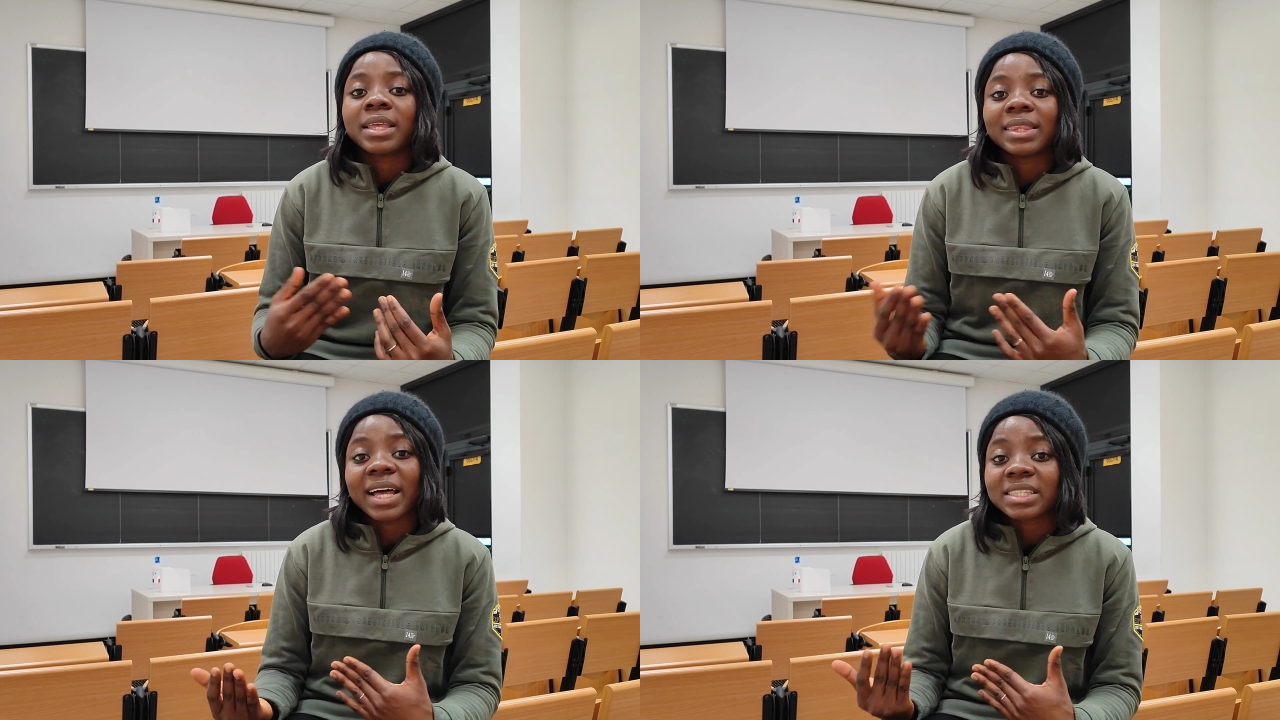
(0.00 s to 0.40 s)

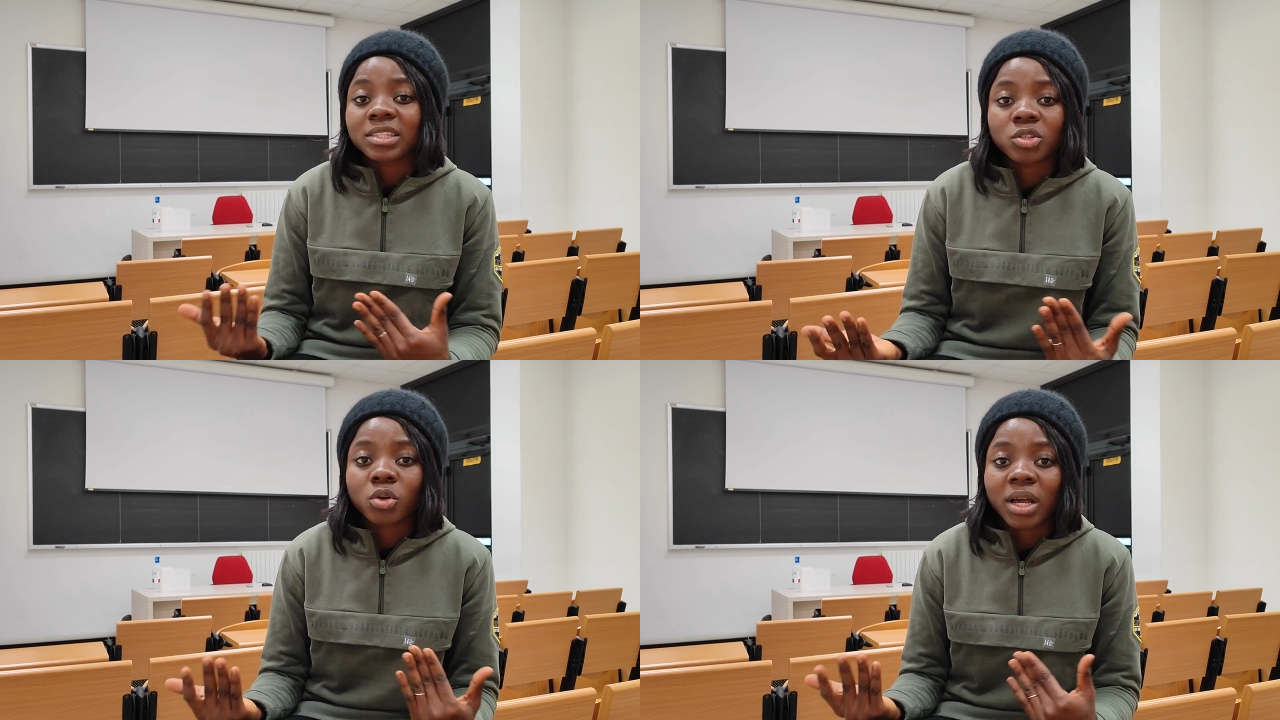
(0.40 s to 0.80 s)
that
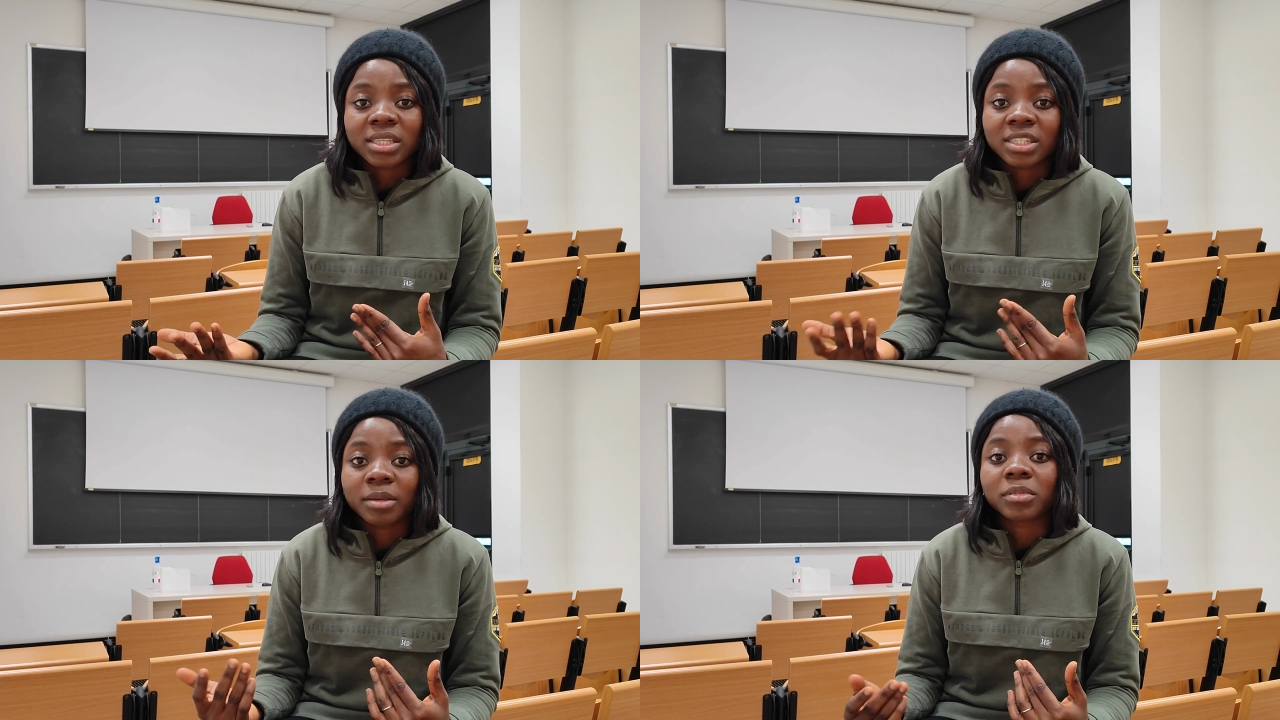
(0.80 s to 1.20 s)
is not
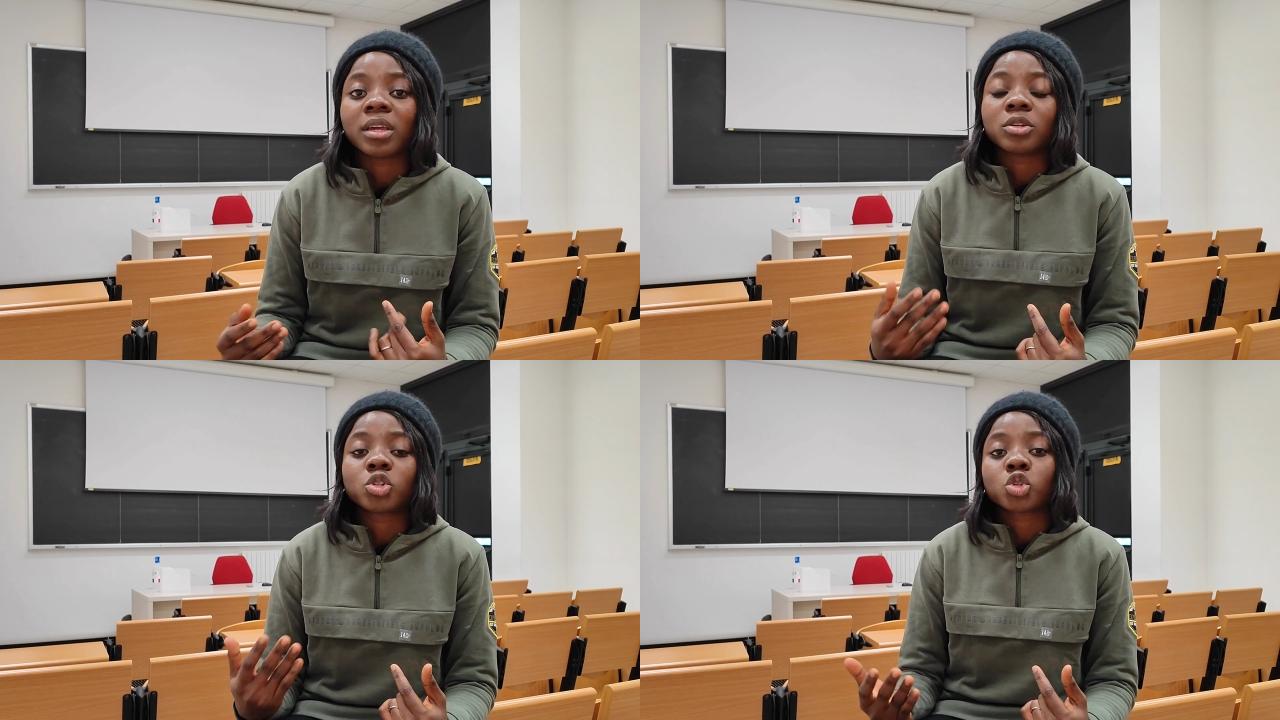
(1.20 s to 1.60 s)

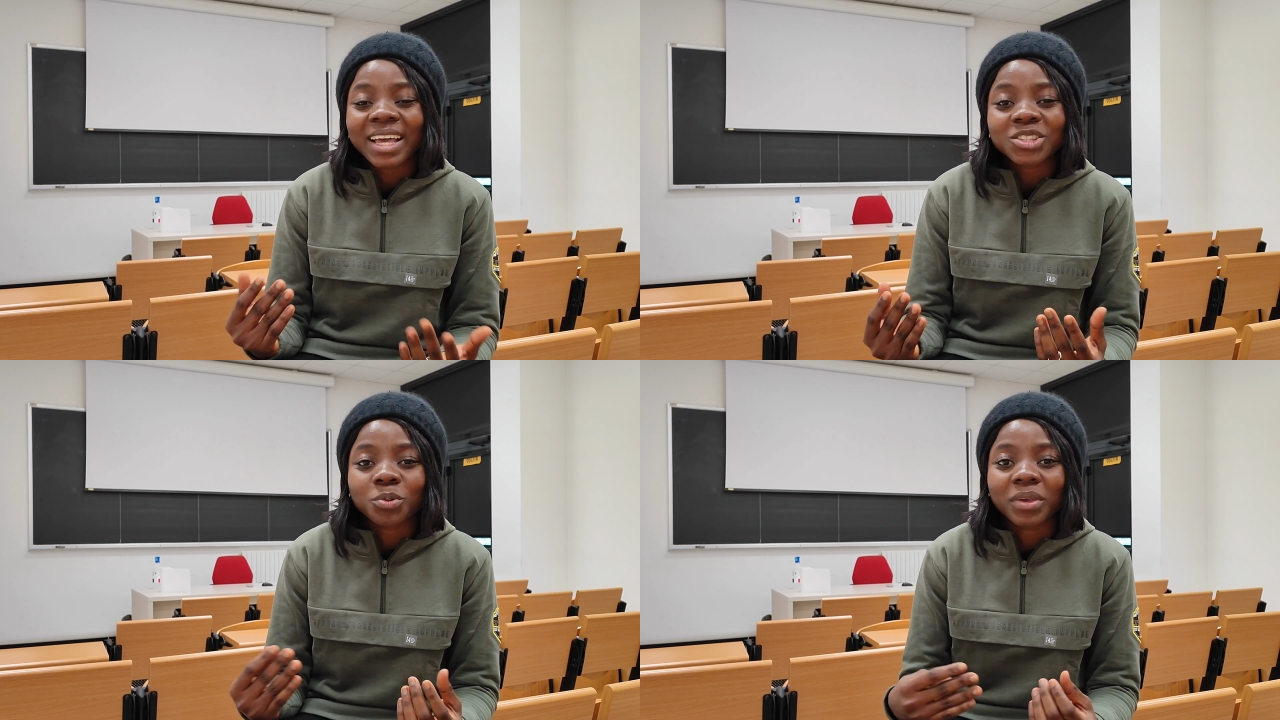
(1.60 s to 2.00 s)
accepted. It
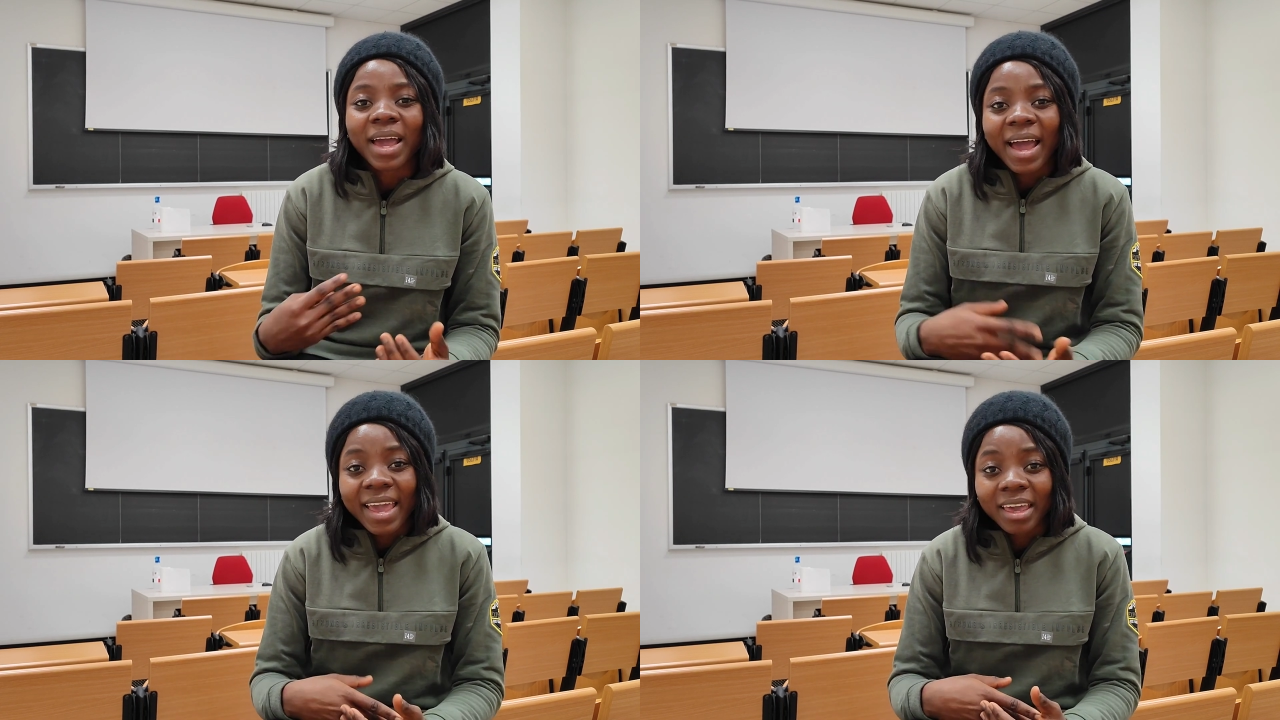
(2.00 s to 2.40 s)
has to be
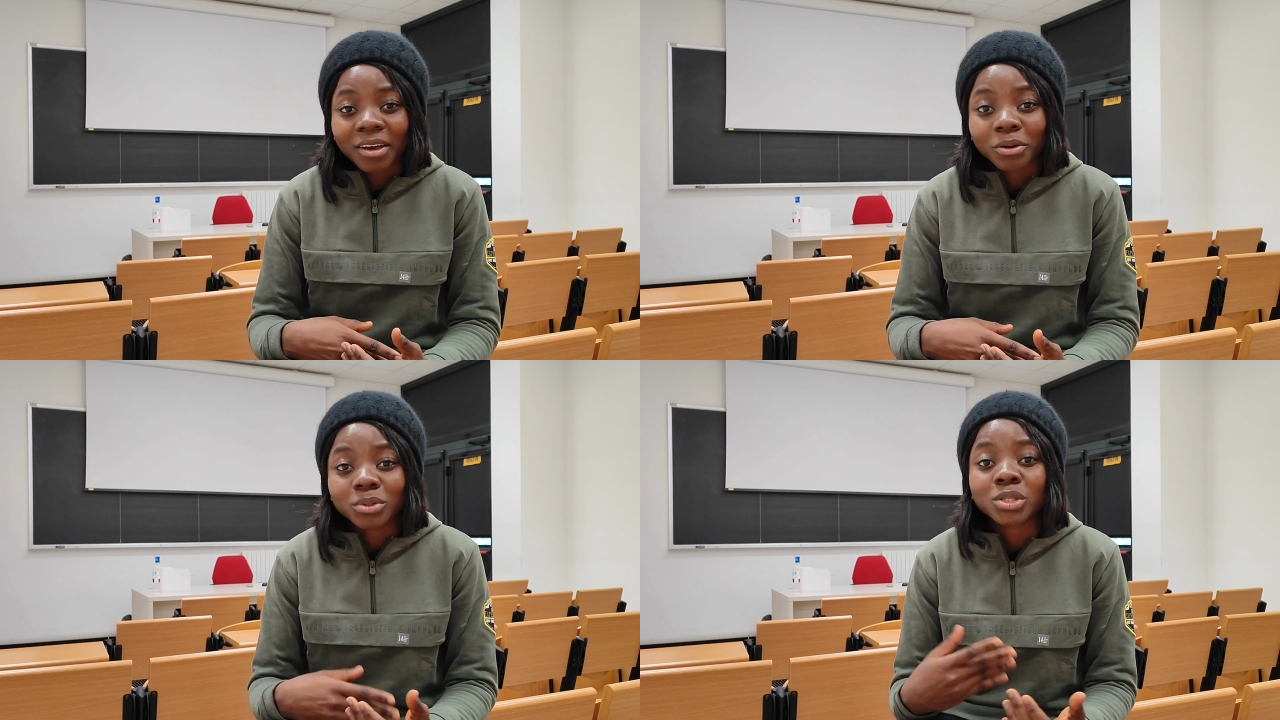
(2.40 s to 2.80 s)

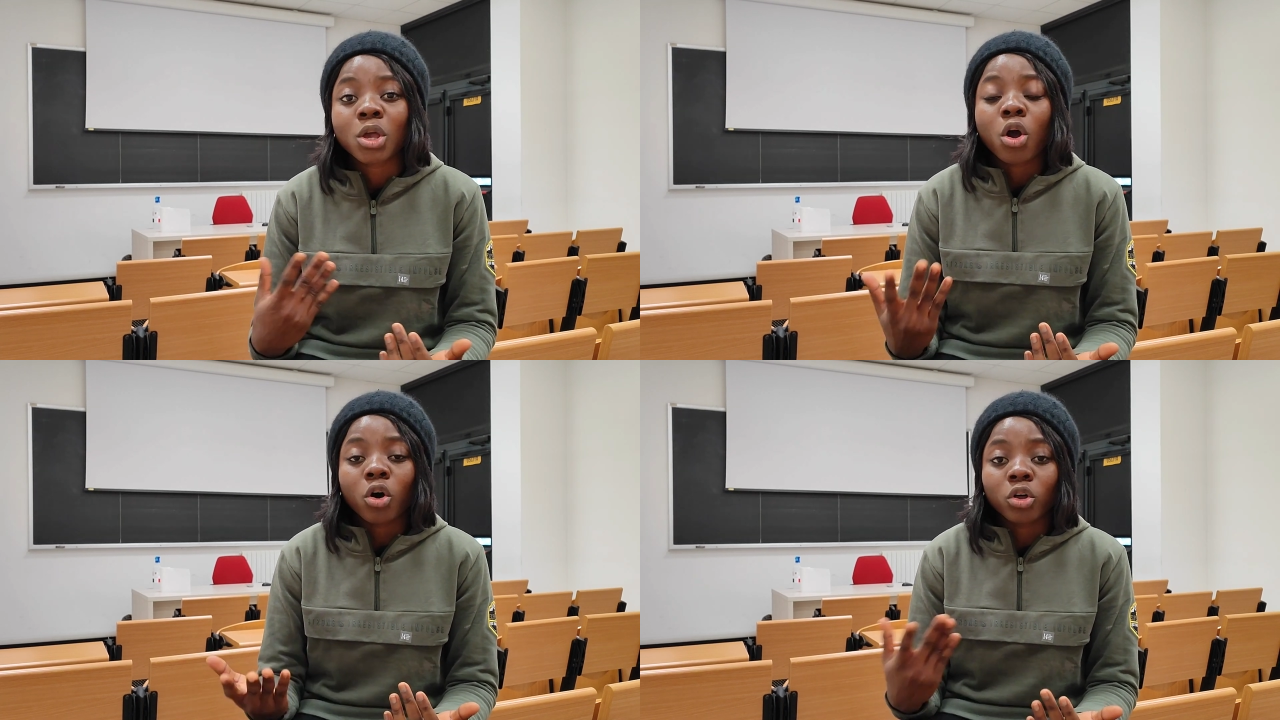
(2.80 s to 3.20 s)
IELTS
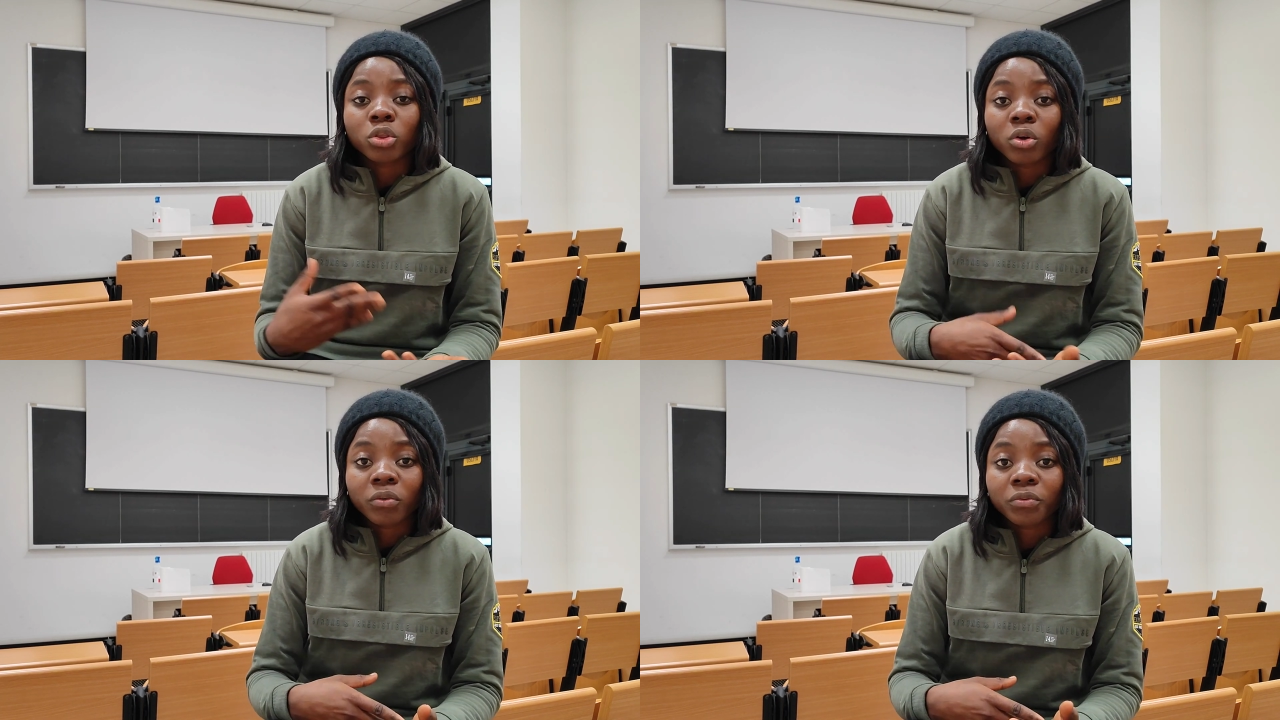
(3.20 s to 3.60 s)
or
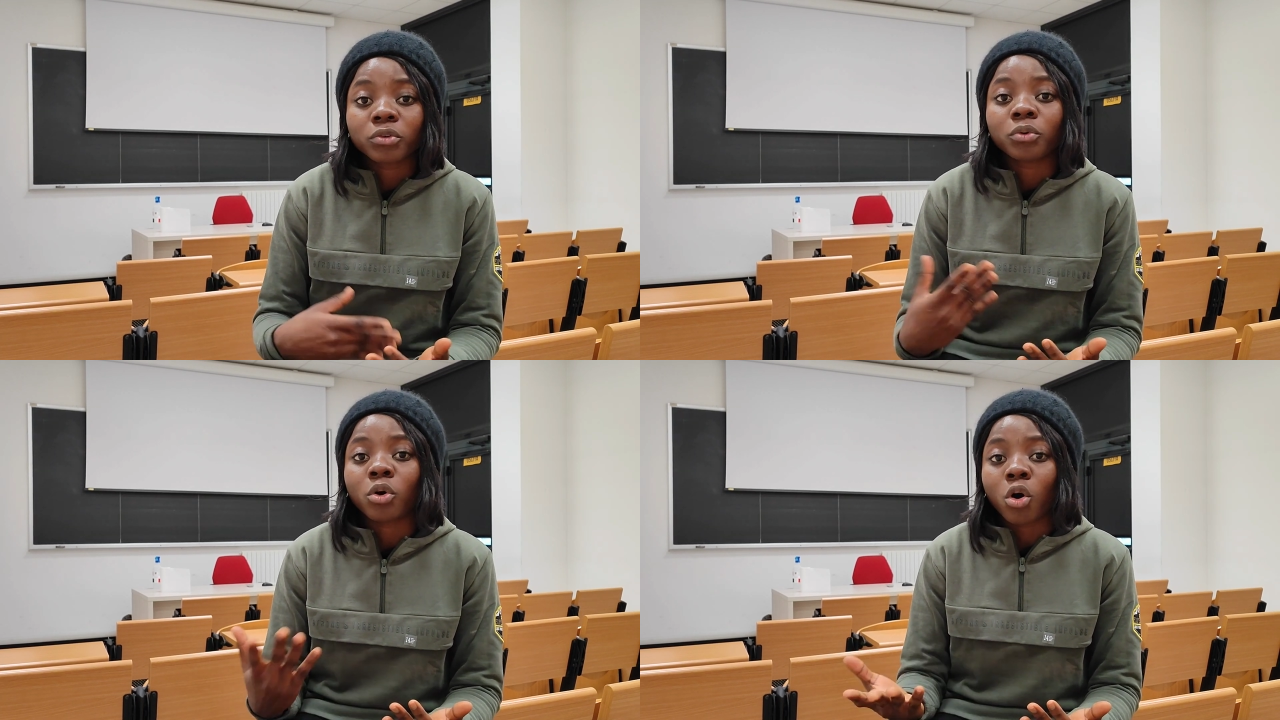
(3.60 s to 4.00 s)

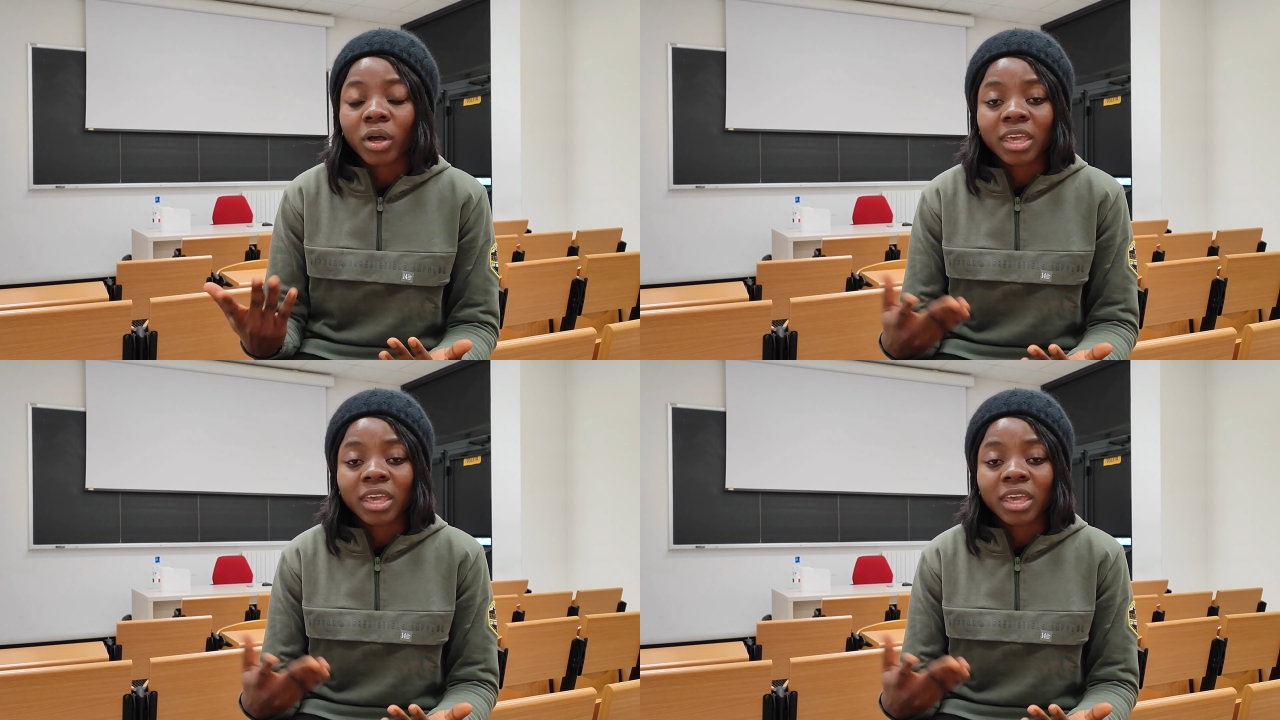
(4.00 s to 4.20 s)
TOEFL or